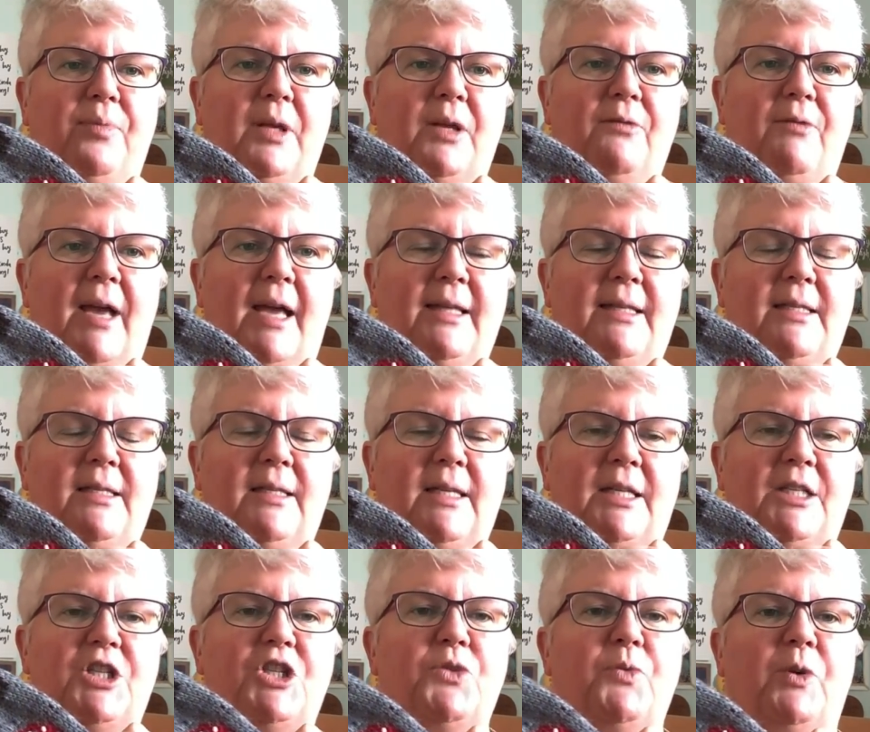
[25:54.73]
red
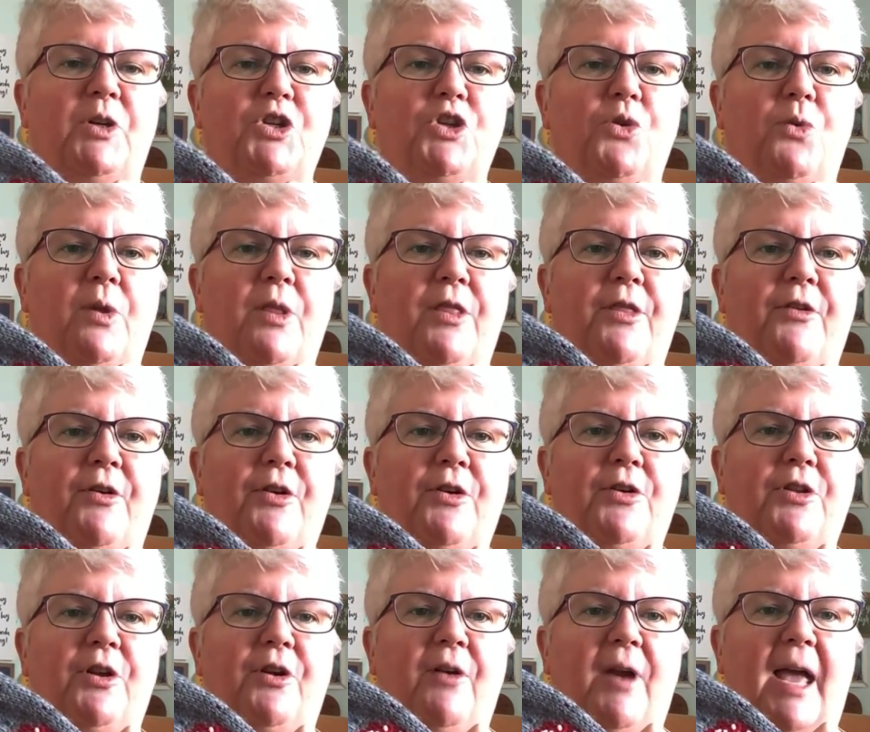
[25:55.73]
stitches were showing through
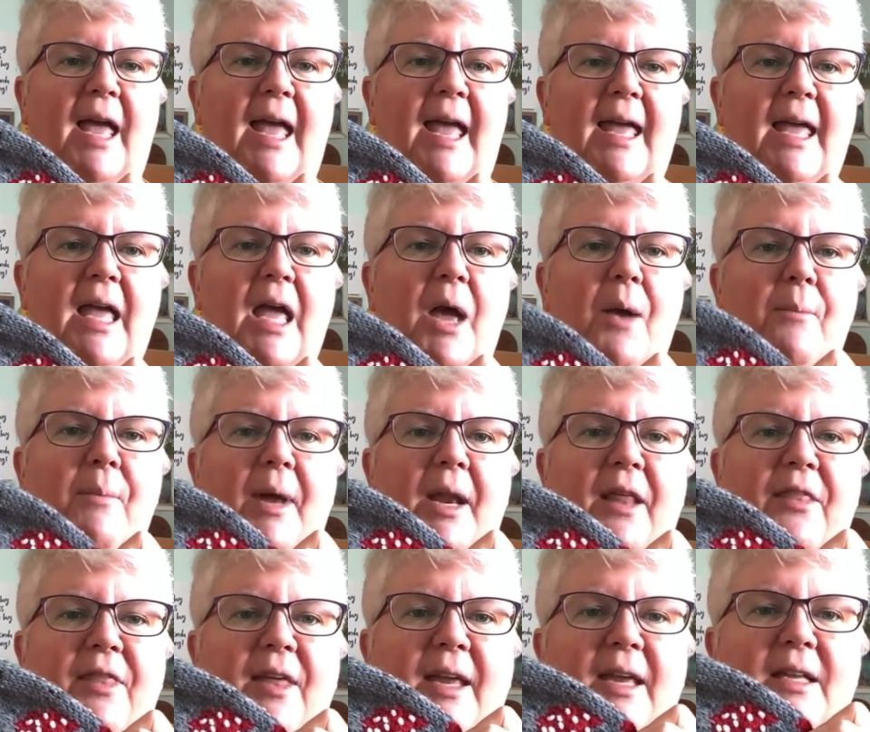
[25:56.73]
the grey, but I
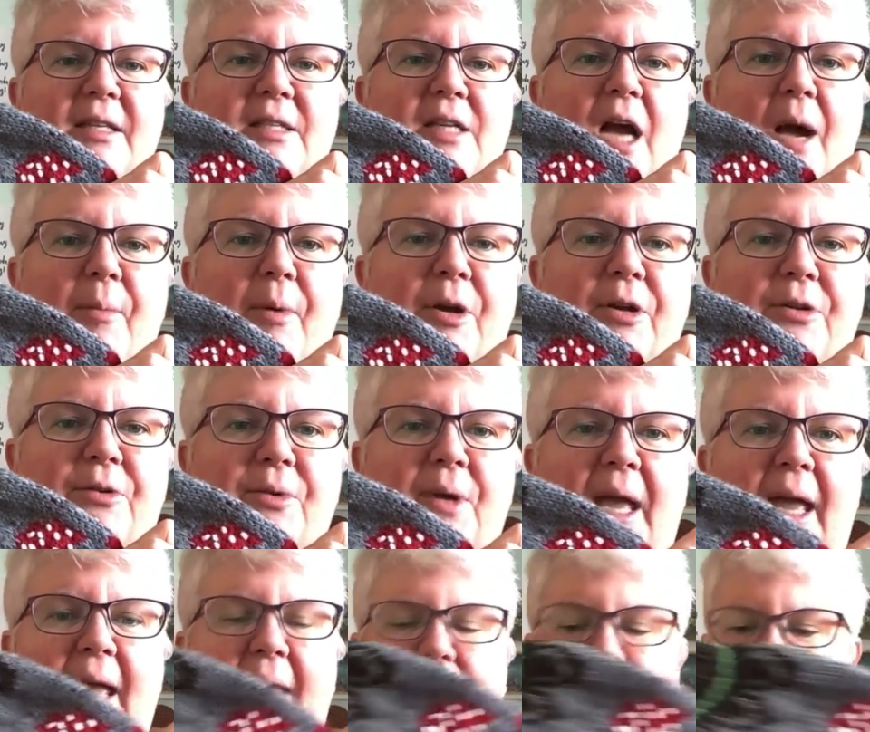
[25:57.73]
think it's come out
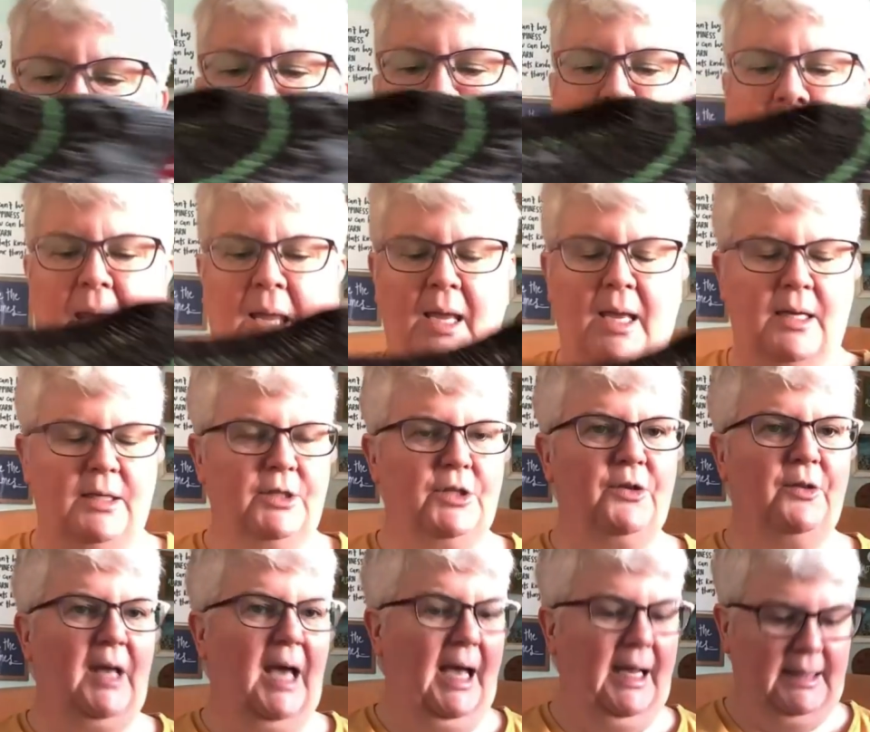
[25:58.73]
okay. So
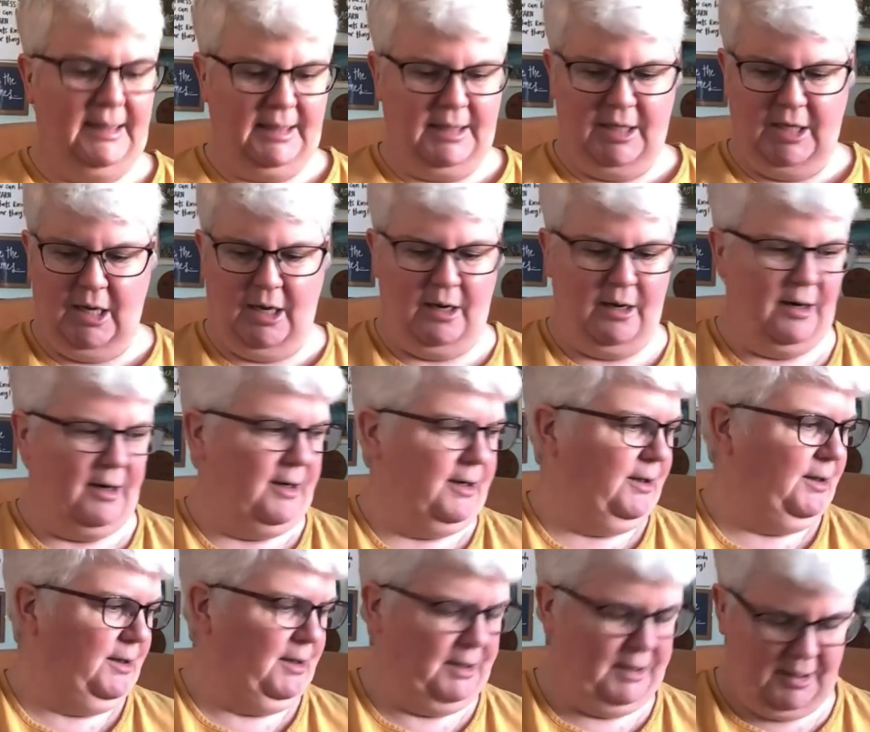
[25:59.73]
that's the
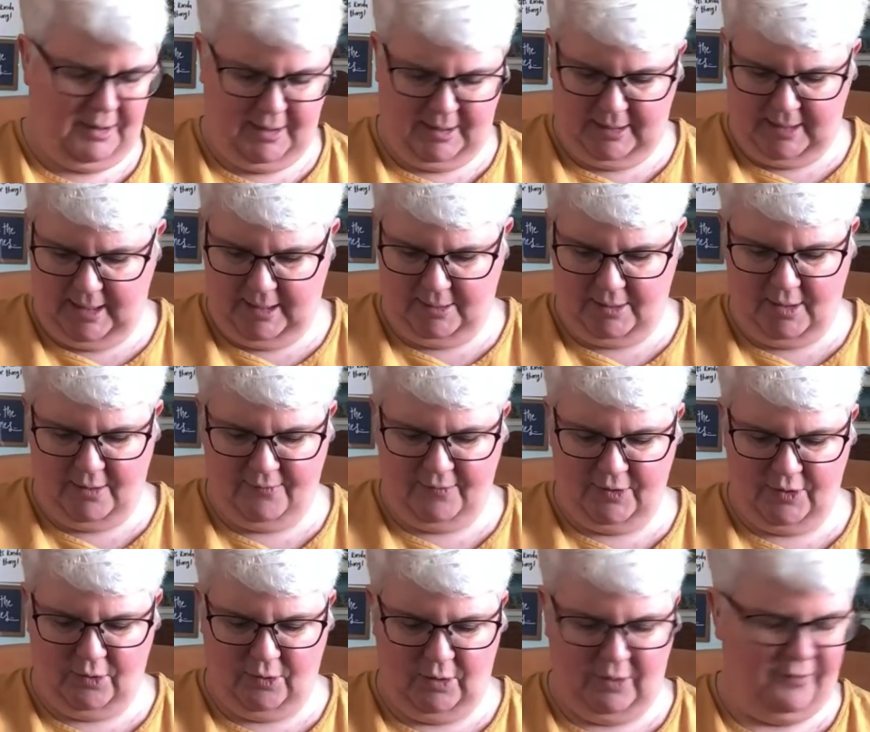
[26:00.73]
yarns. I think that
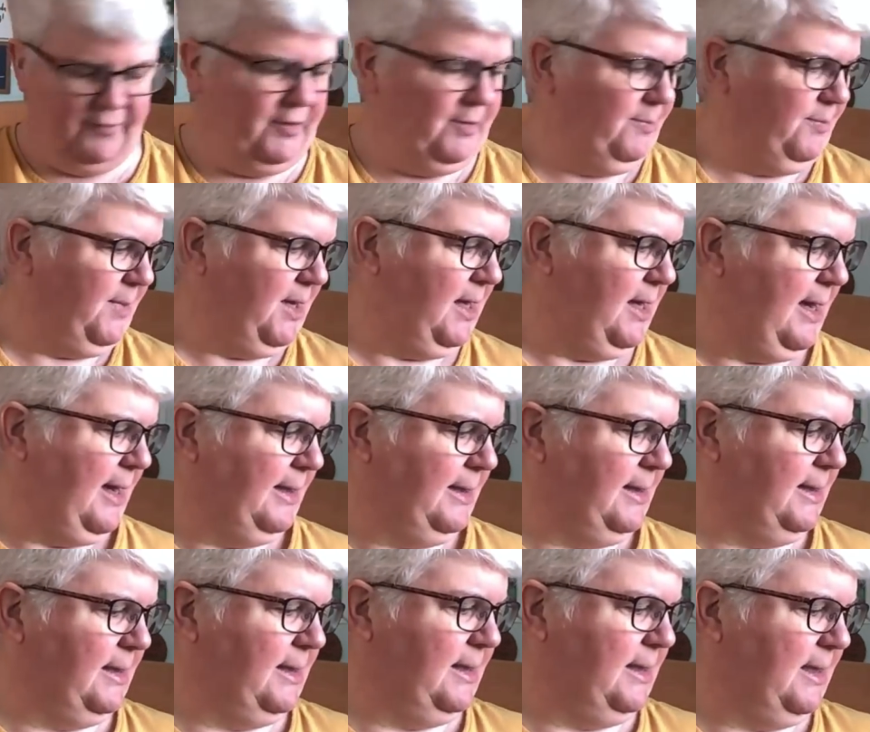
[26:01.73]
covered all of them.
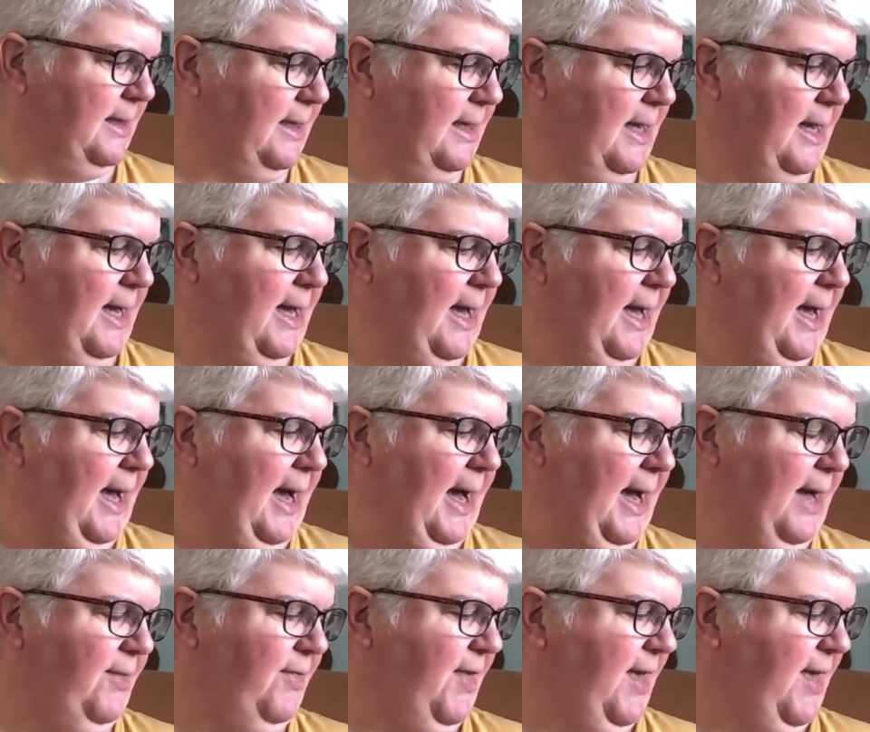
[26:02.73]
Yes. And